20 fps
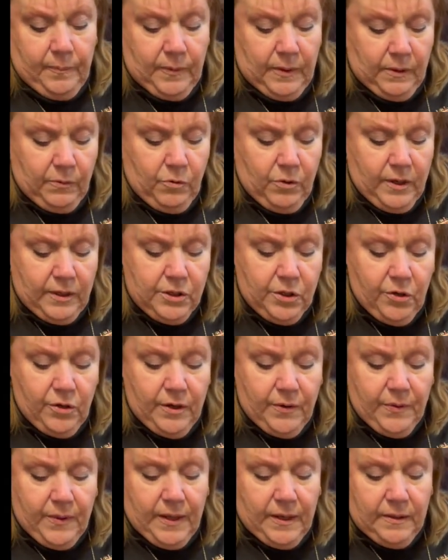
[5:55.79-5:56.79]
Where I turn
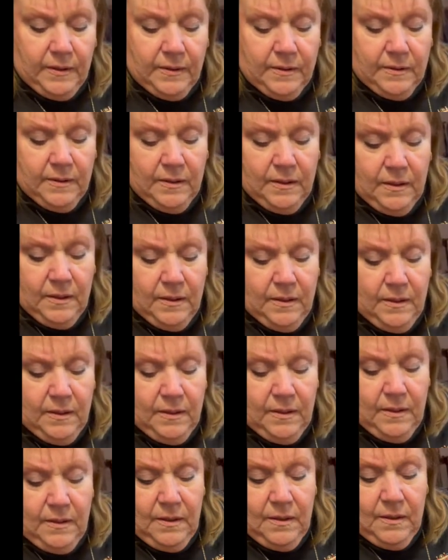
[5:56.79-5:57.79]
it then,
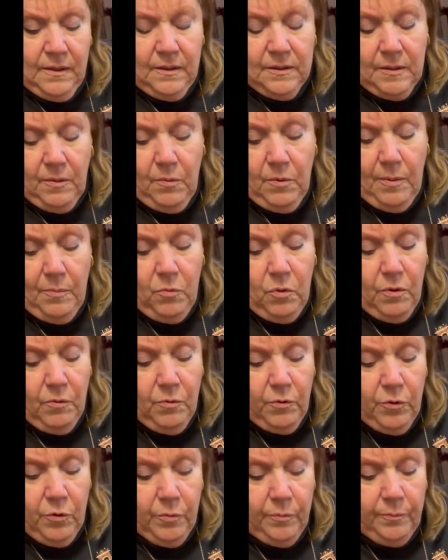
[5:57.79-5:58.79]
because I want more
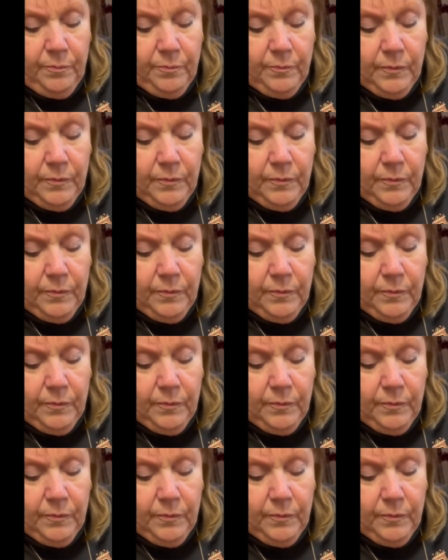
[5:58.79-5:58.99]
room.